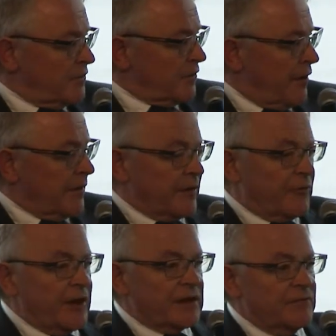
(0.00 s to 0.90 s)
growing a
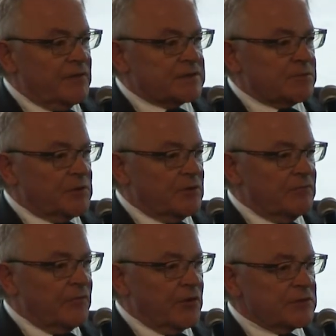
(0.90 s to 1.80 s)
great investment
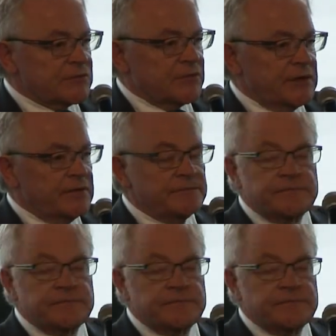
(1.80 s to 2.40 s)
in forestry.